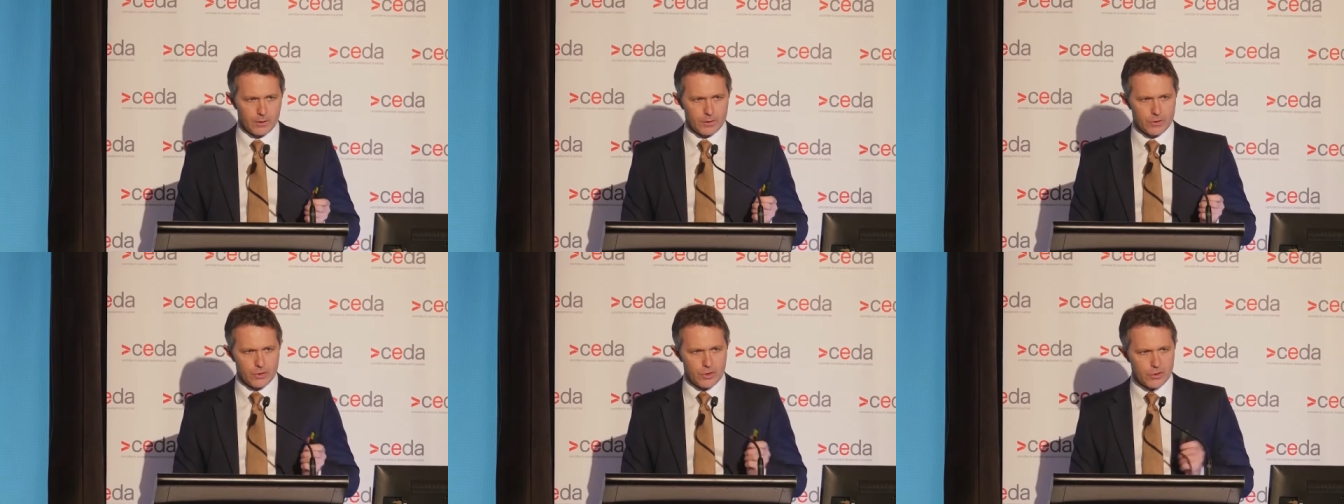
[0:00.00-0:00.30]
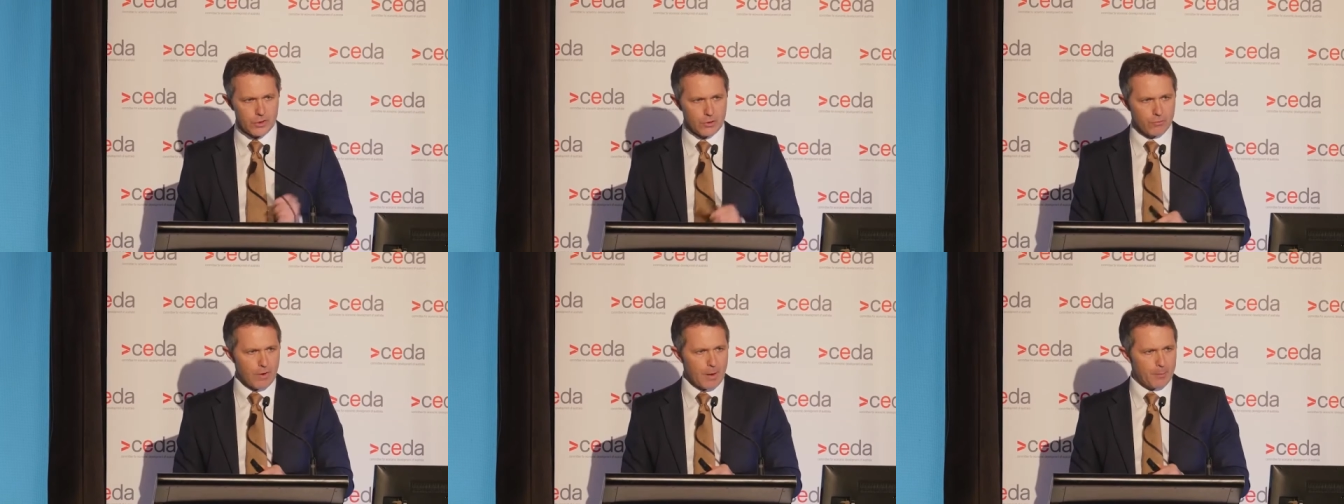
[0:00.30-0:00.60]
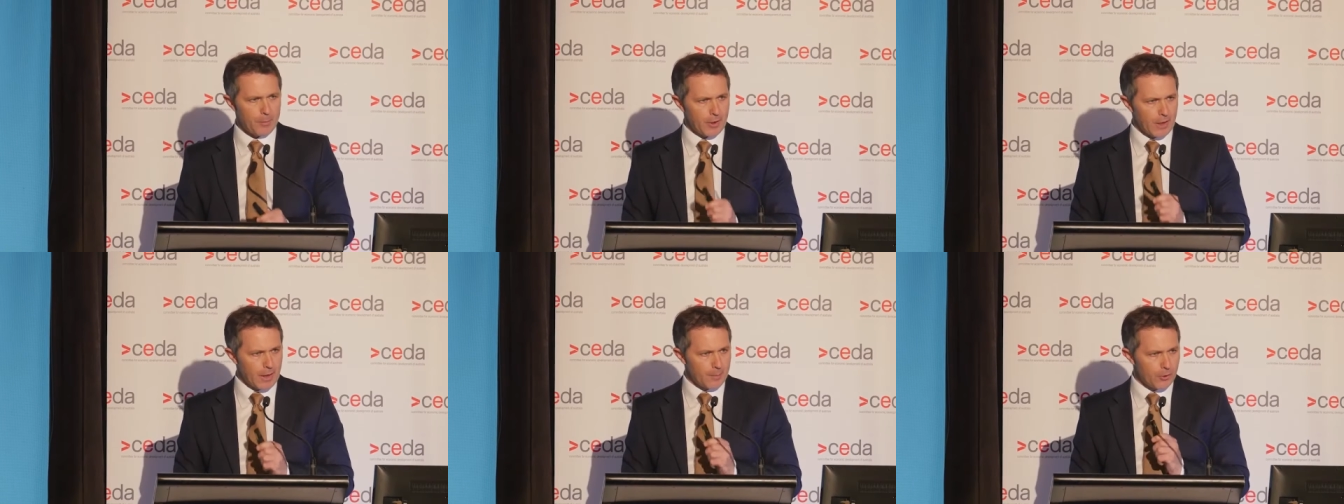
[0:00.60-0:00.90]
Just in
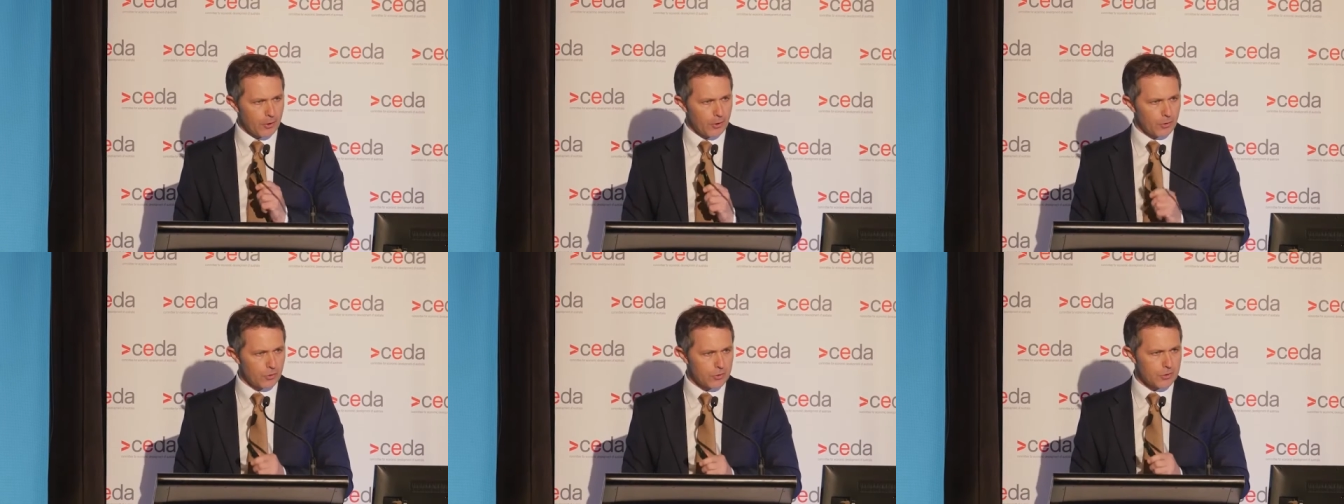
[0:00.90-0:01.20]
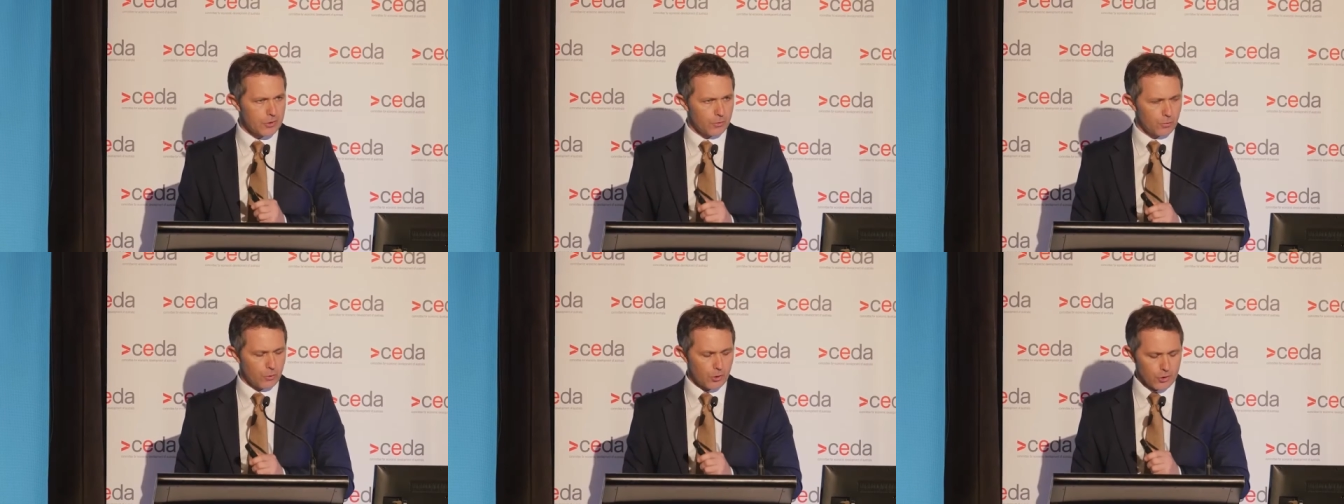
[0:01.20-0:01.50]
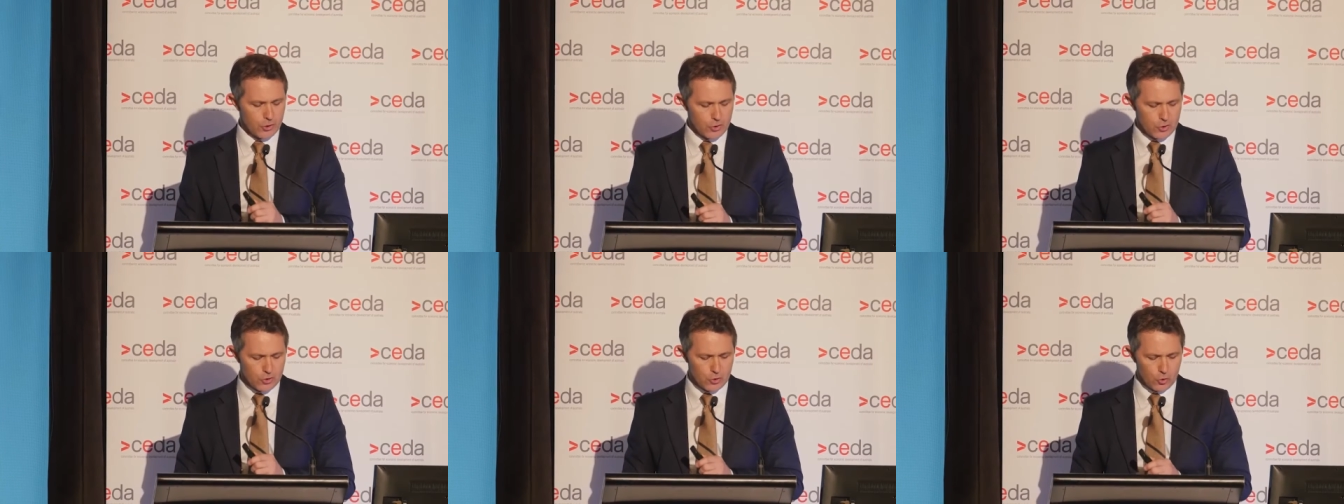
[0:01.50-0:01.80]
wrapping up, I also want
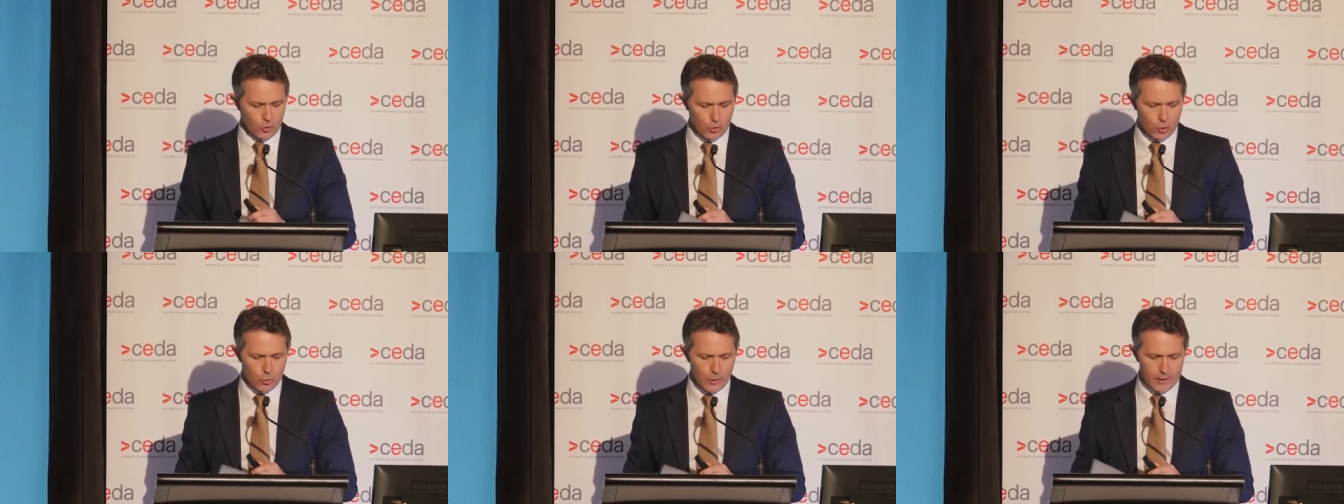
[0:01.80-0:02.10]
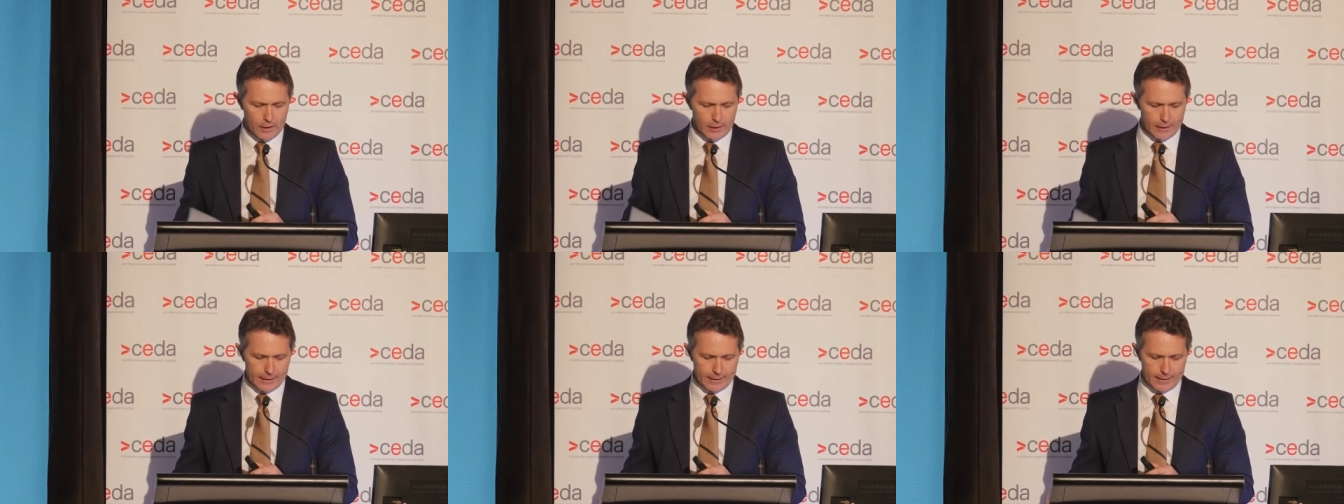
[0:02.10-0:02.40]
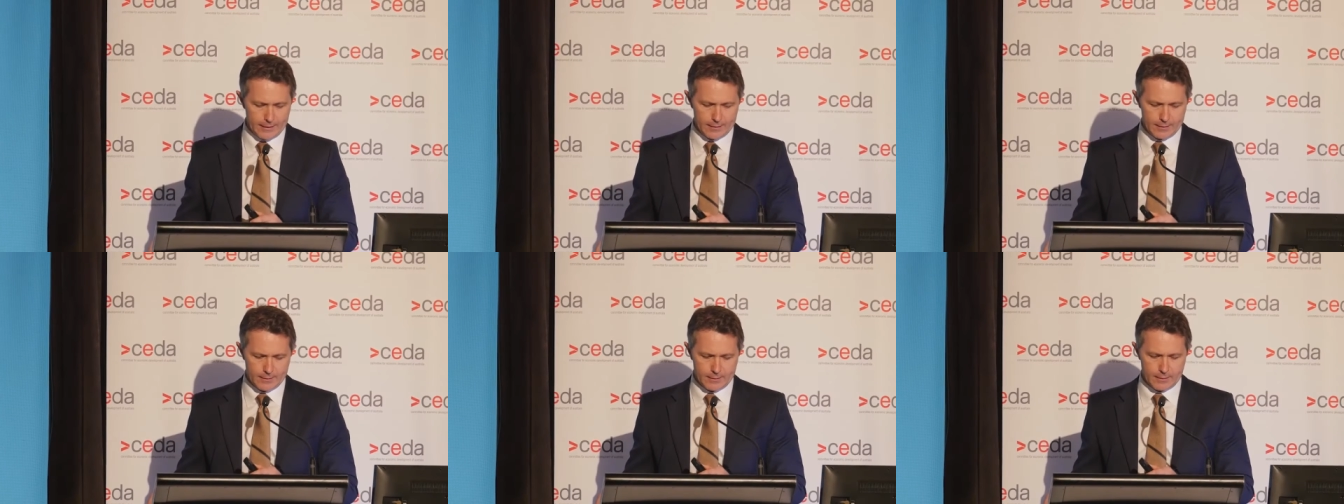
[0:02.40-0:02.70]
to just talk
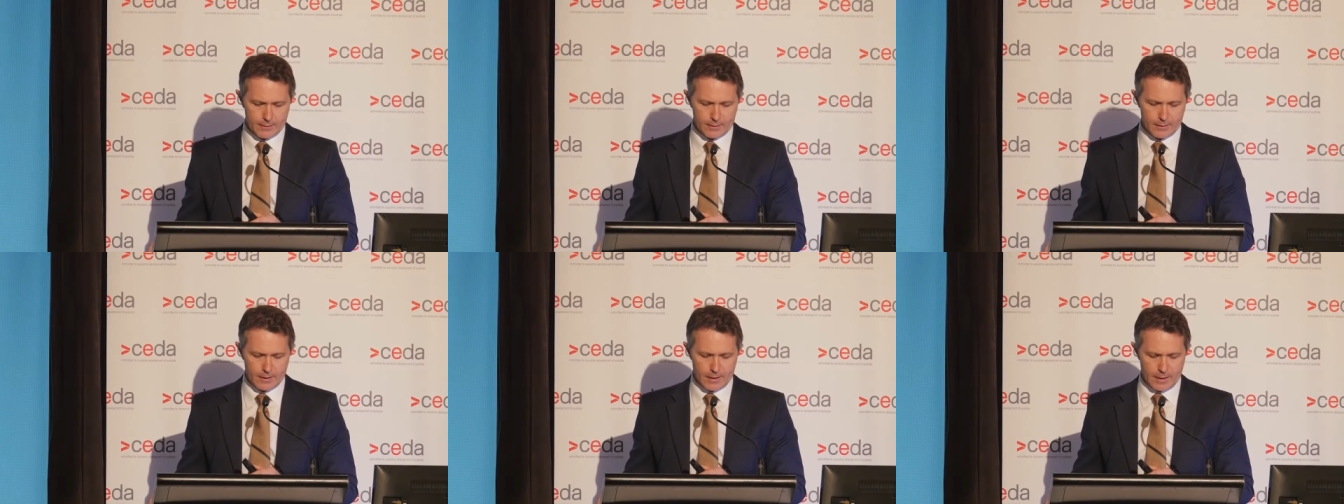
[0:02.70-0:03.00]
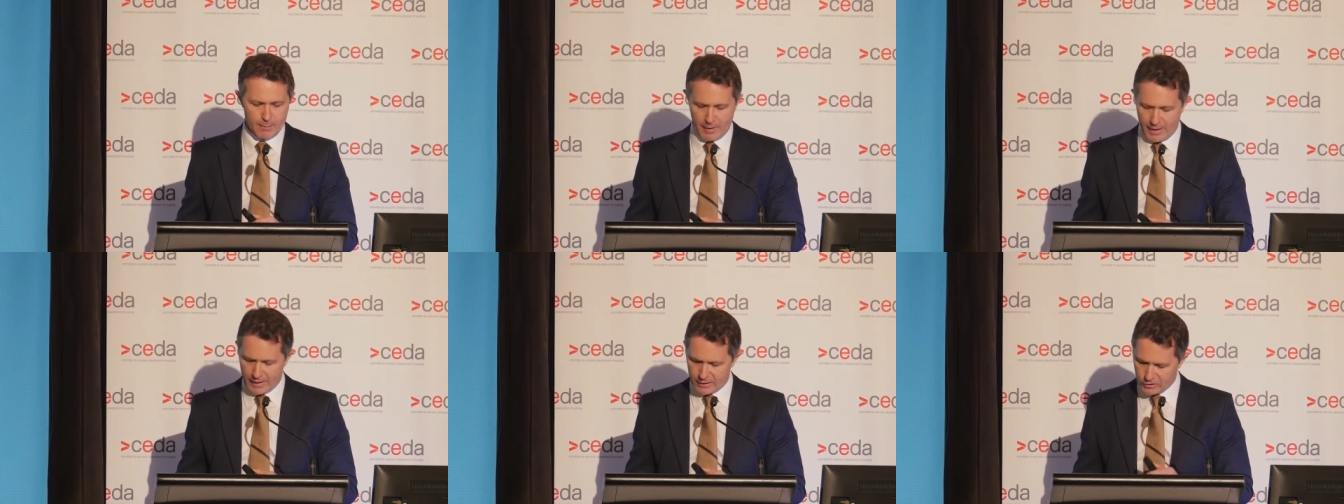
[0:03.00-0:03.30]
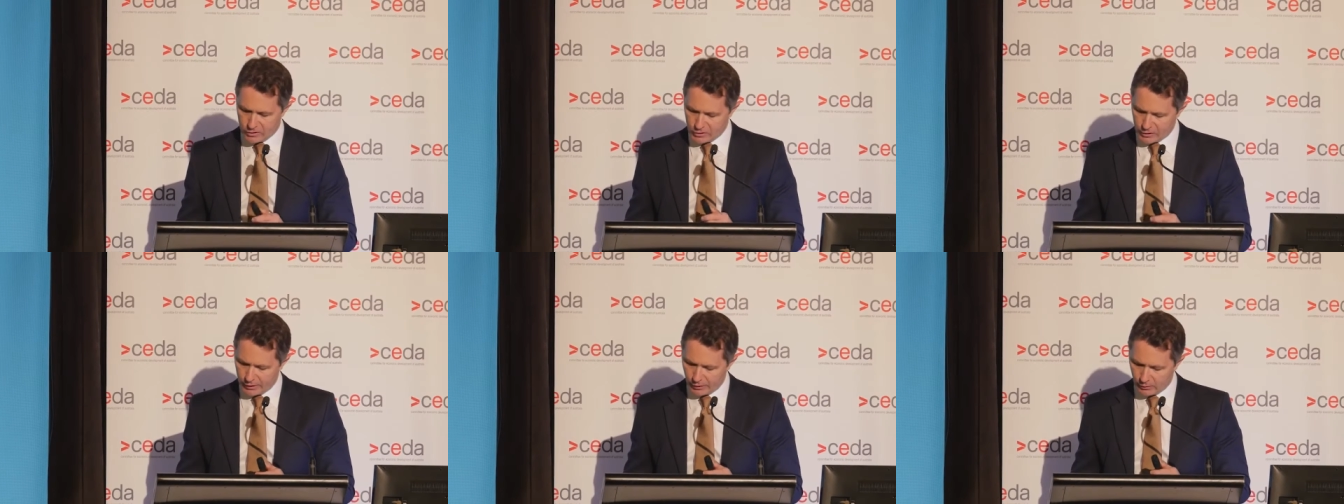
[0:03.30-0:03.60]
quickly about
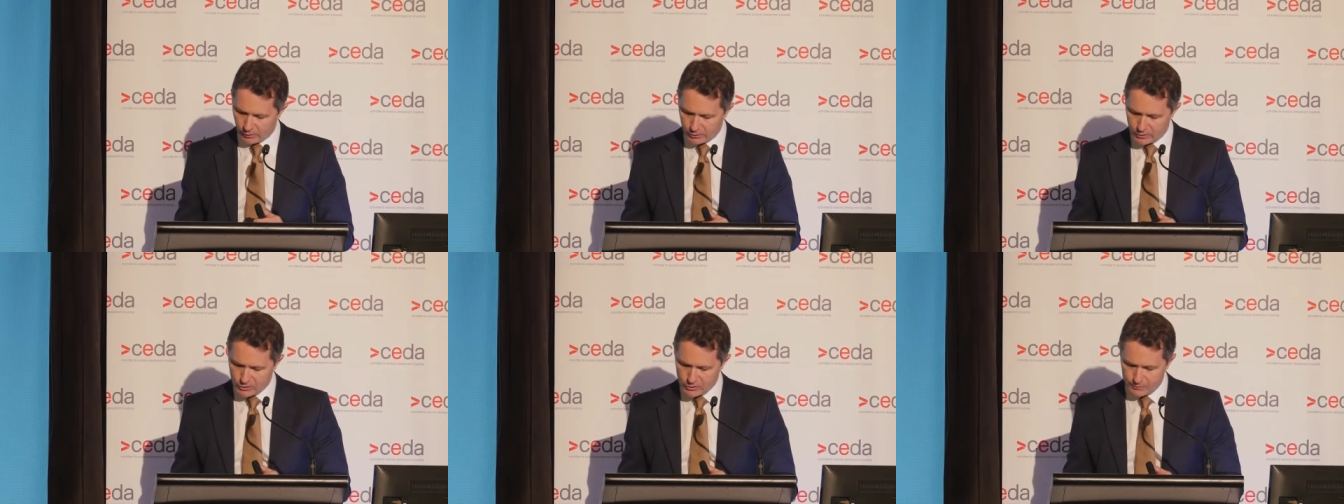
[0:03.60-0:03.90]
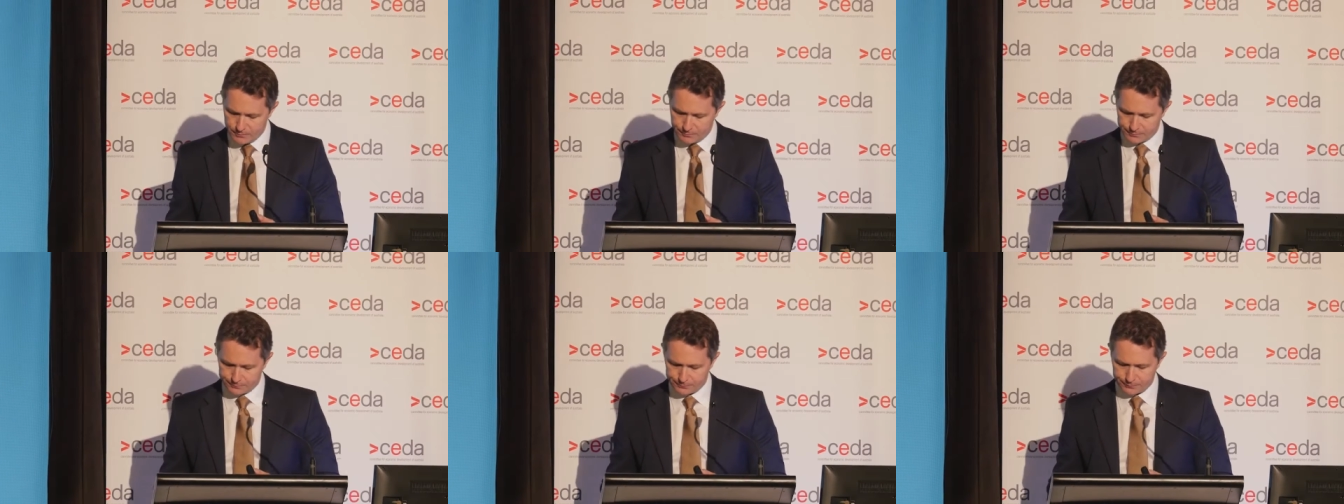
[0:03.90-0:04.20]
skills.